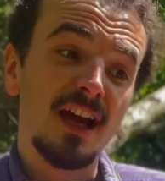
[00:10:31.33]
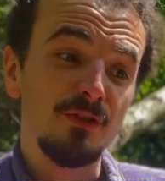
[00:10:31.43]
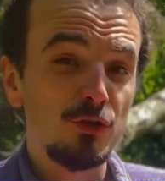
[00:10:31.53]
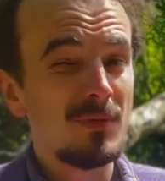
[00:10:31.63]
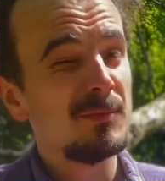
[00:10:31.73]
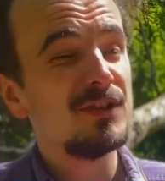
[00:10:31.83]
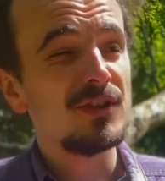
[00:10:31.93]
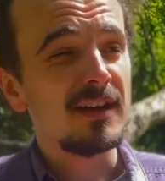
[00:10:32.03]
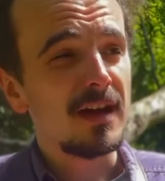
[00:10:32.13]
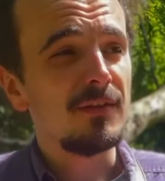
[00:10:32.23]
Do remember to
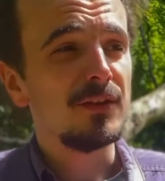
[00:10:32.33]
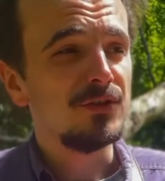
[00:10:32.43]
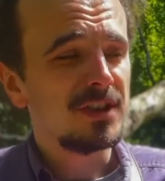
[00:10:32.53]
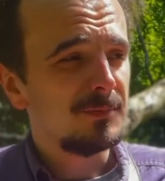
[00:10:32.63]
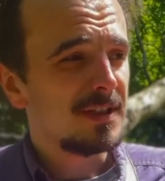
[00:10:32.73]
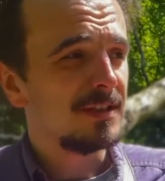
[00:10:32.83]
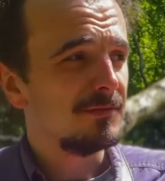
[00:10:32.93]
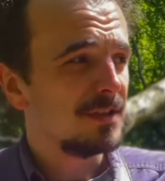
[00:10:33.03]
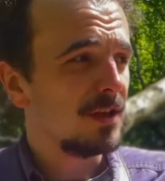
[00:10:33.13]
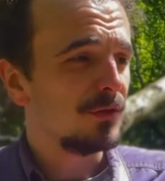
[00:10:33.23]
check out that jig picking
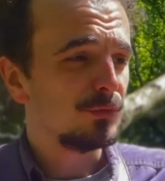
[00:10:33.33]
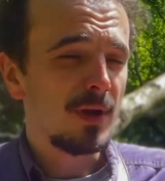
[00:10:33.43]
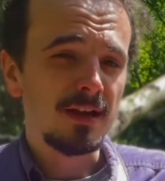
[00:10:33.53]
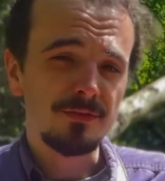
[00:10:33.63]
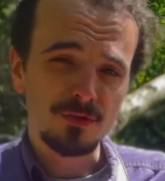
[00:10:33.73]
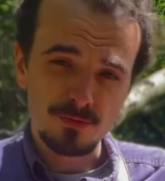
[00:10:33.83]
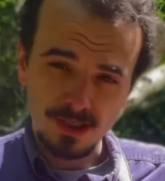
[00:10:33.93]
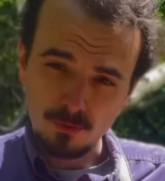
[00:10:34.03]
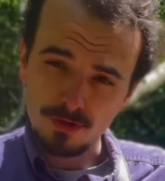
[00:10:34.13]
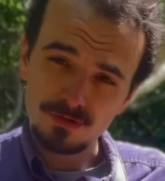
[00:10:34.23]
video as well if you
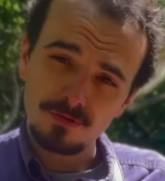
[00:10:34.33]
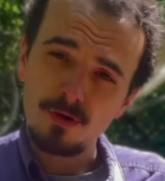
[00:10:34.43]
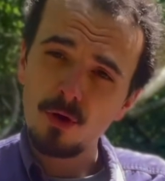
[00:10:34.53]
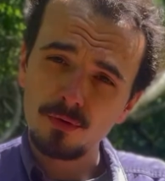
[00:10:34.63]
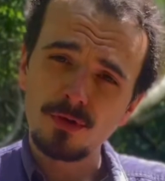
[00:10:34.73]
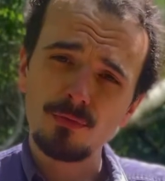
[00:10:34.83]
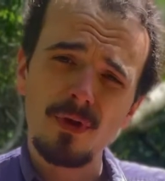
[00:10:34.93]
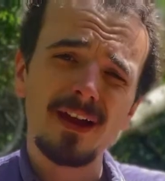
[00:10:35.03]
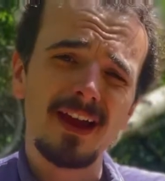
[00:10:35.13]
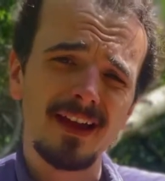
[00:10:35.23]
really want to sort of hone your
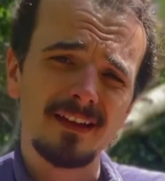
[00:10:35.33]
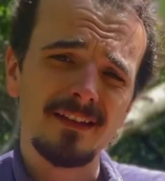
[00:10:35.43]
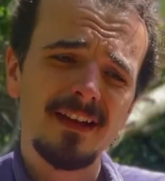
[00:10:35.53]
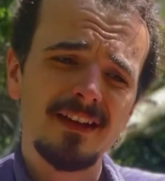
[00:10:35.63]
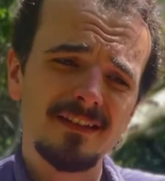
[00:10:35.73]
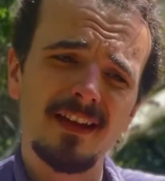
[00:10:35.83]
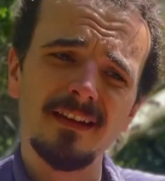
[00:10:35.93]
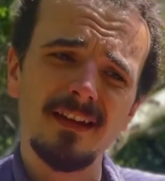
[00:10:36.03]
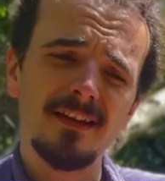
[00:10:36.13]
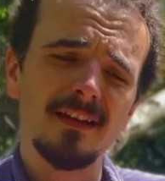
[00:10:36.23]
right hand
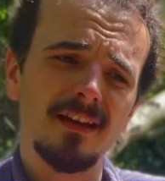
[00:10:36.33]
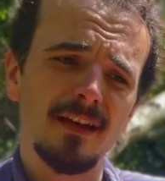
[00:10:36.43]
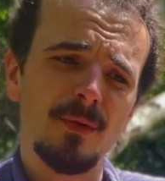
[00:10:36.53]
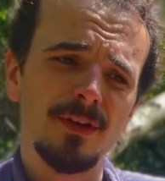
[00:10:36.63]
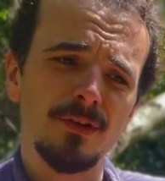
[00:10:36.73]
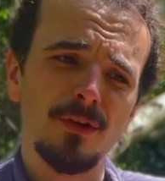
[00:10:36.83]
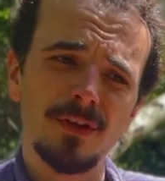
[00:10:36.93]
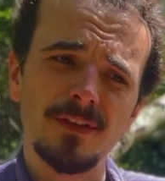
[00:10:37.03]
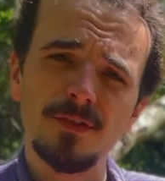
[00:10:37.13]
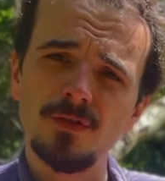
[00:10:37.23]
technique when you're
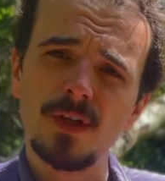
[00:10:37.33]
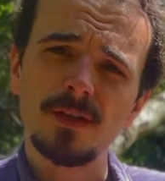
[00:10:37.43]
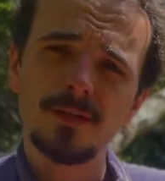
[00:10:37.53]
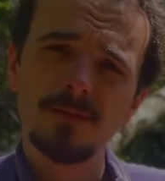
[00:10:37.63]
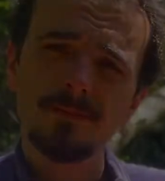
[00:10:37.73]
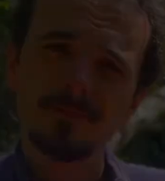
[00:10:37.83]
learning these jigs.